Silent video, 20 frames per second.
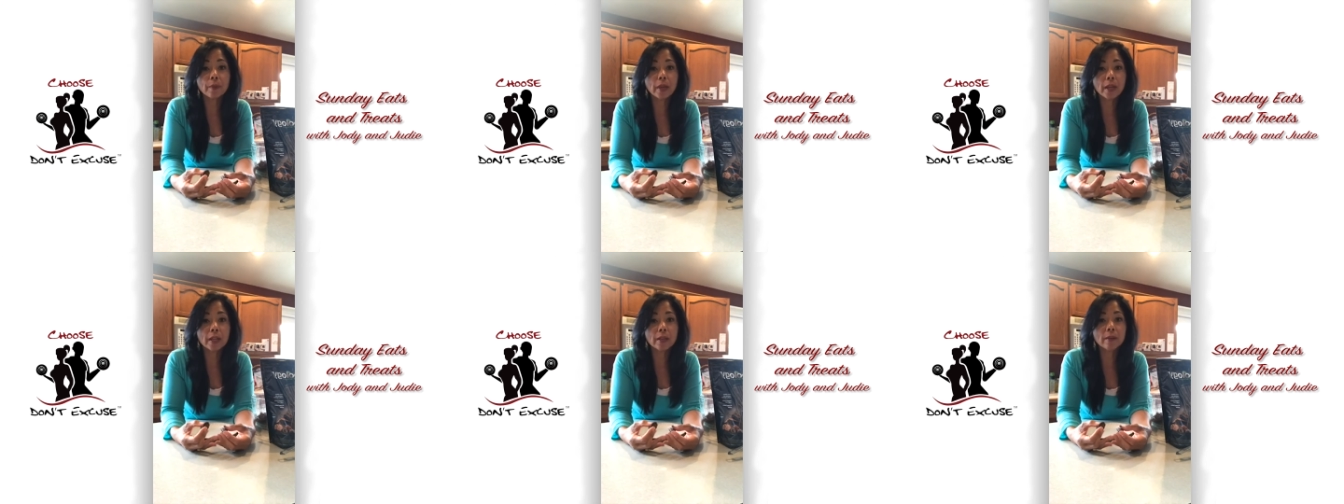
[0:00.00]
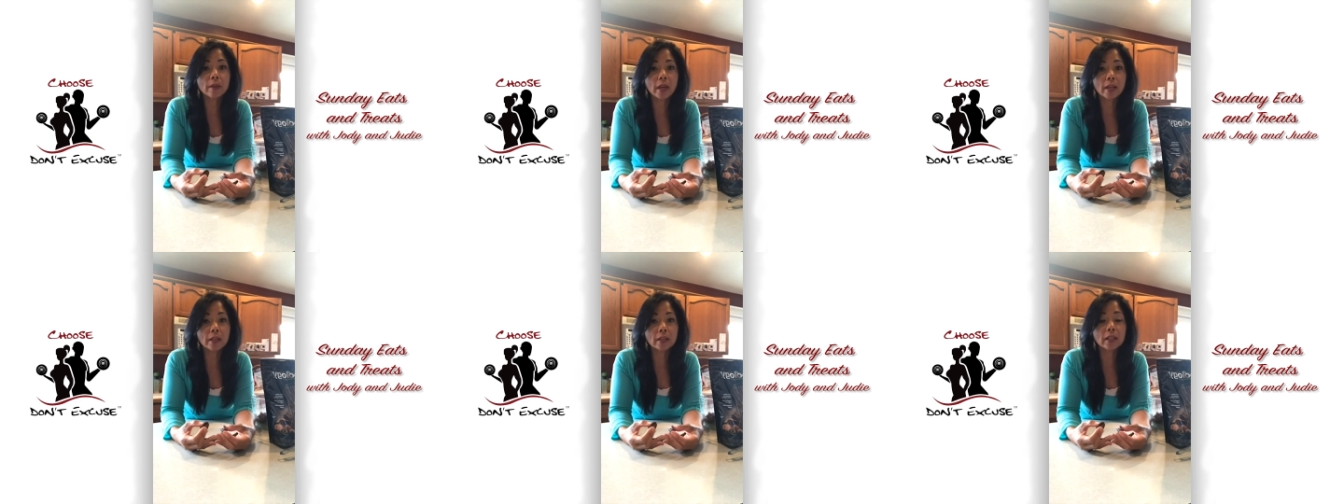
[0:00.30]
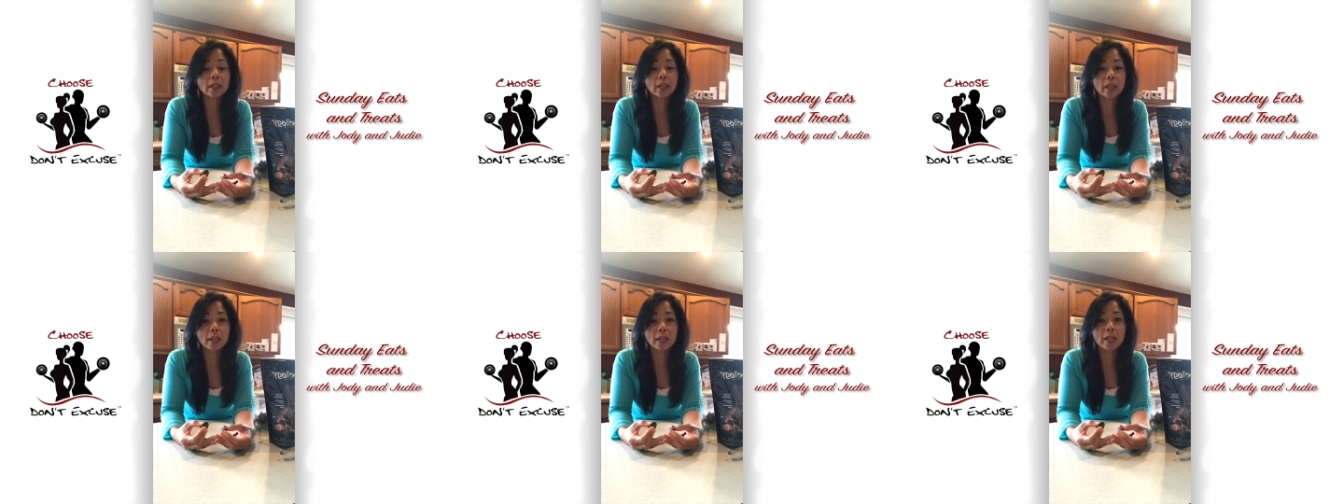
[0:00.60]
and
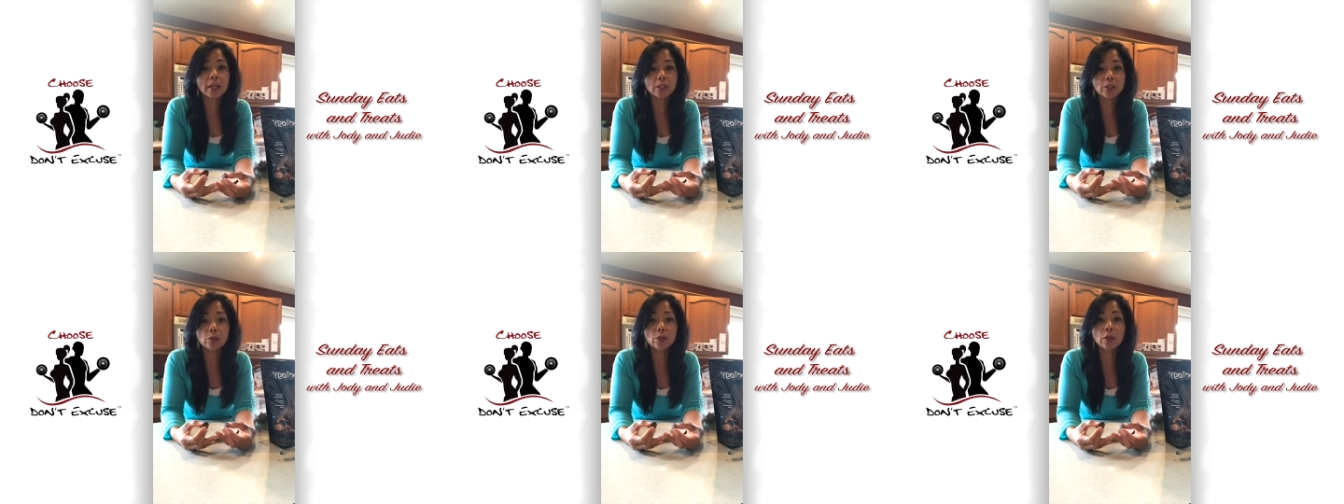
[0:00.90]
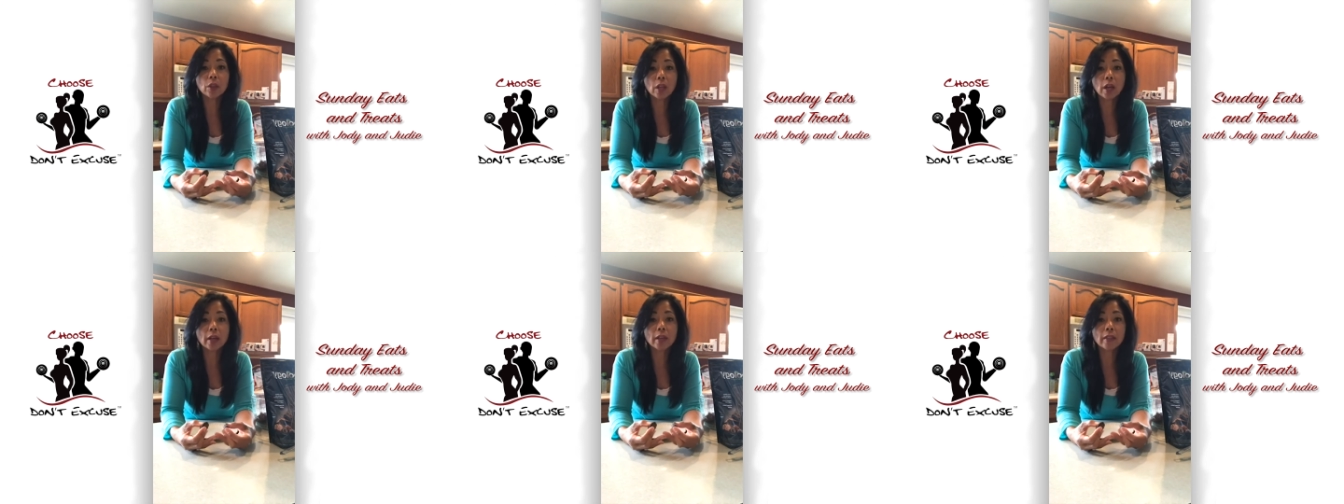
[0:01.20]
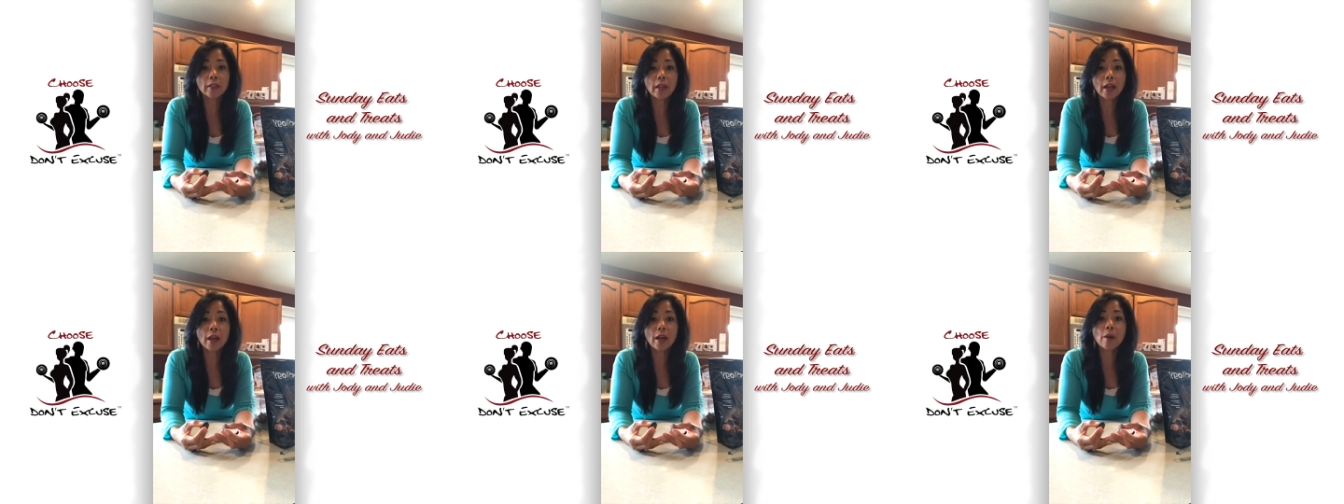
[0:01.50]
I do a lot
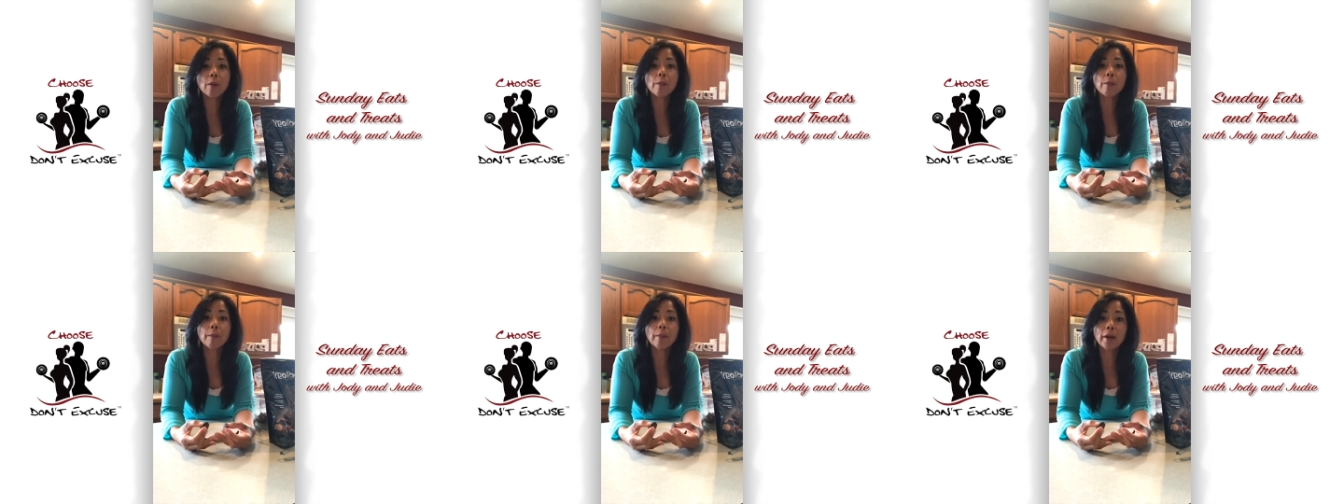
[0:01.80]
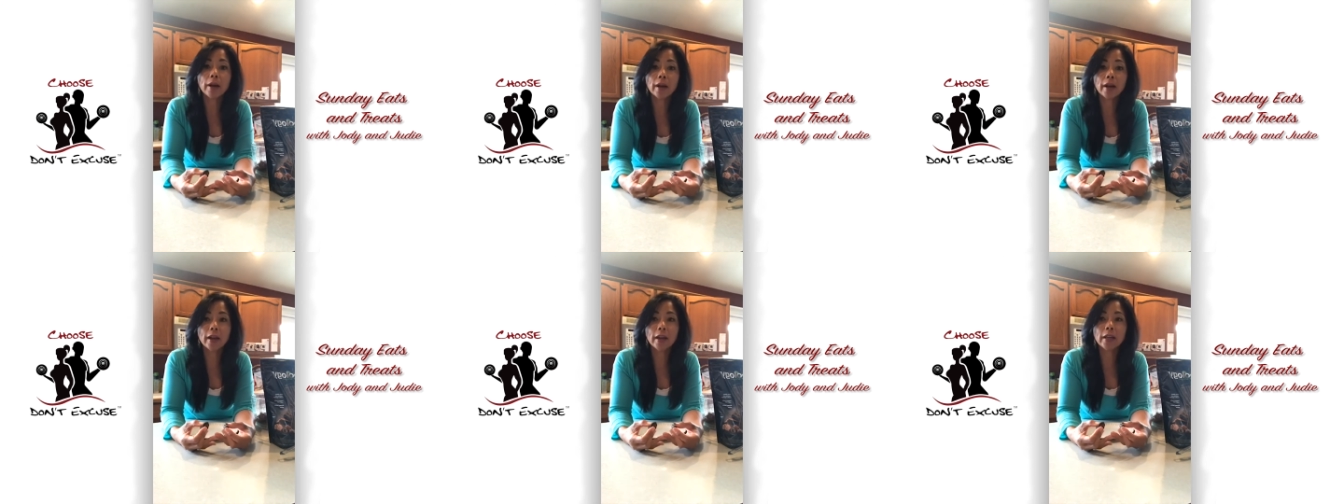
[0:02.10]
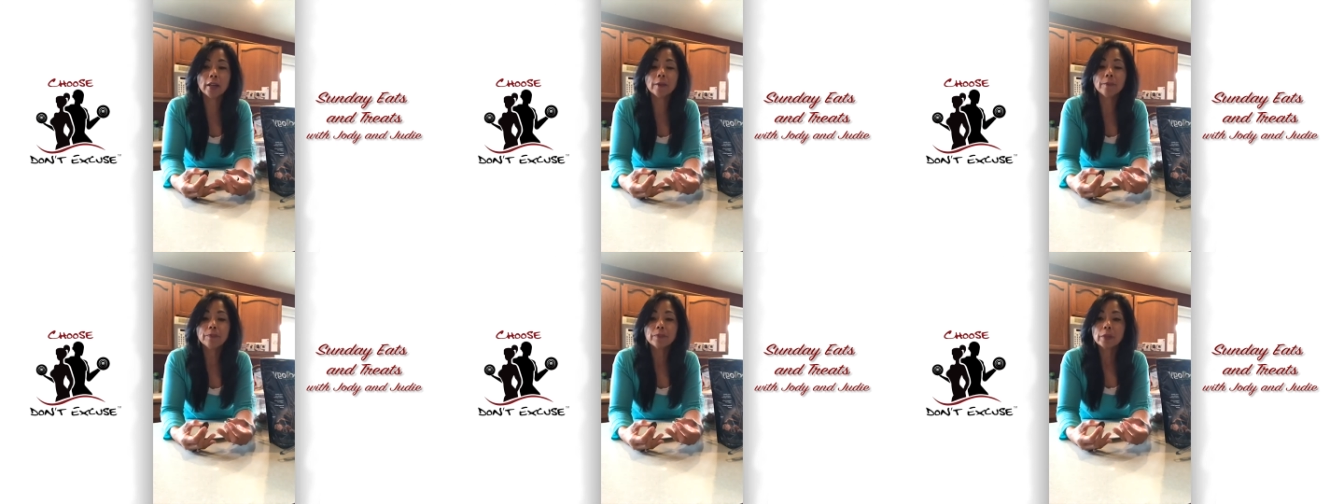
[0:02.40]
of that
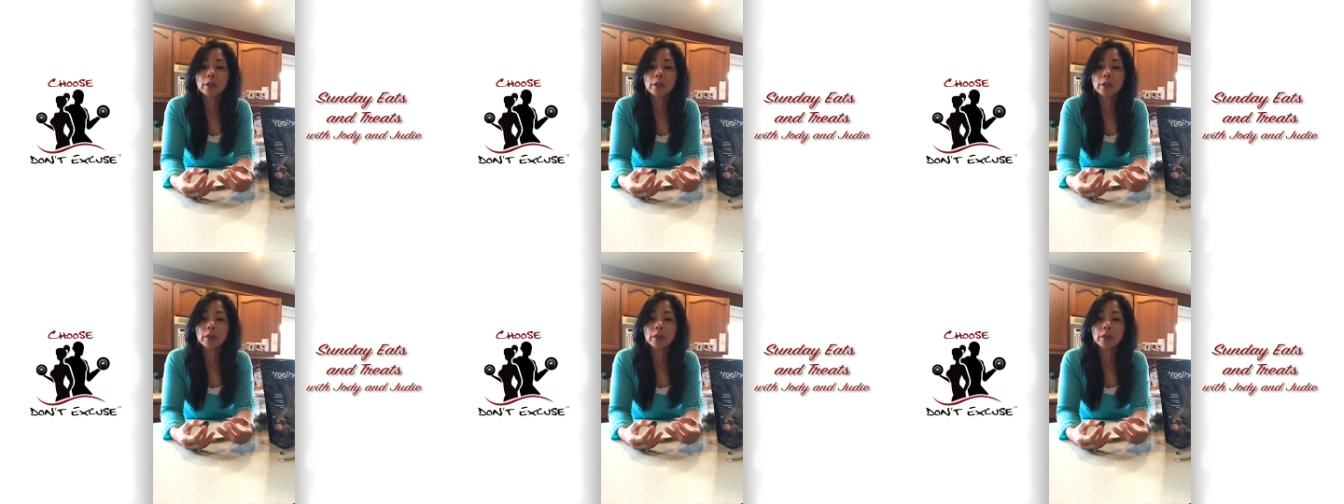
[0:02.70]
by